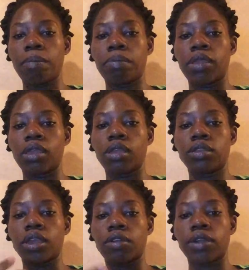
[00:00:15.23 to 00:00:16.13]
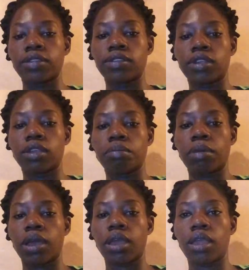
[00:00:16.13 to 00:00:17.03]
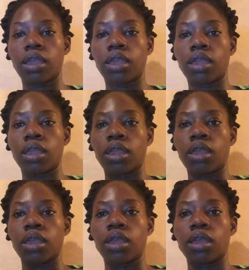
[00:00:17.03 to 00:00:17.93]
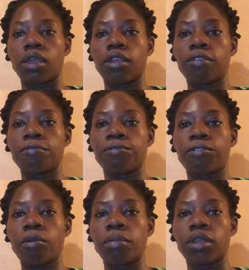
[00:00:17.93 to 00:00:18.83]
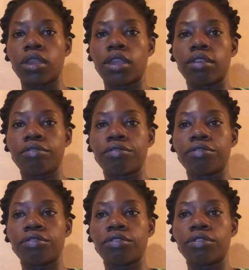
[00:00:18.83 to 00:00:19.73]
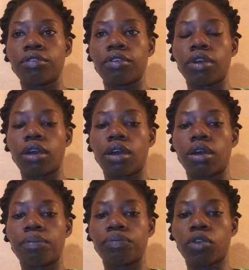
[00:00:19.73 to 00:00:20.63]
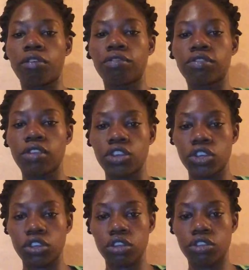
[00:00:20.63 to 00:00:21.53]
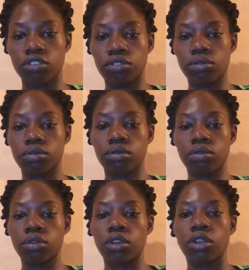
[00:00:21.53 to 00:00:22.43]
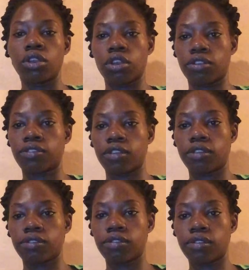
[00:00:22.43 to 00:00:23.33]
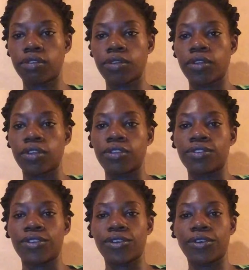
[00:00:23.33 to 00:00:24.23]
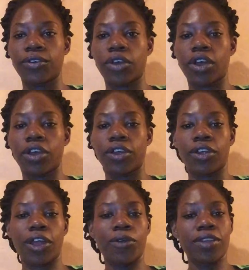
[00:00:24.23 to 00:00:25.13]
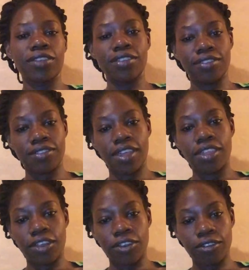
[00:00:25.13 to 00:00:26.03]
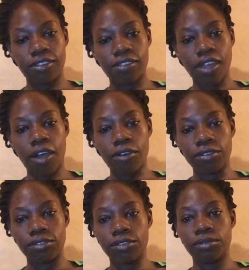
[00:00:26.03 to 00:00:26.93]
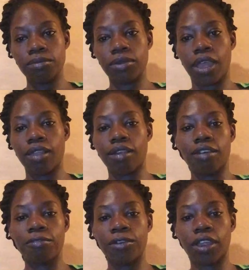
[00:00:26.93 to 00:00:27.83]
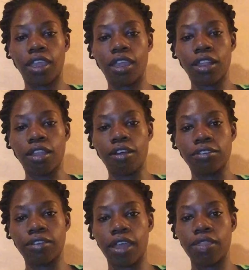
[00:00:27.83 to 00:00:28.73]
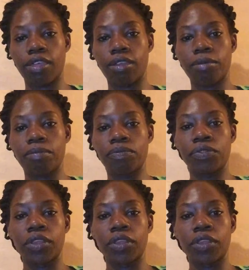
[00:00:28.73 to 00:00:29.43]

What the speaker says: be directing my informative conversation to nurses. So I want to just say that nurses are awesome. I love working alongside them,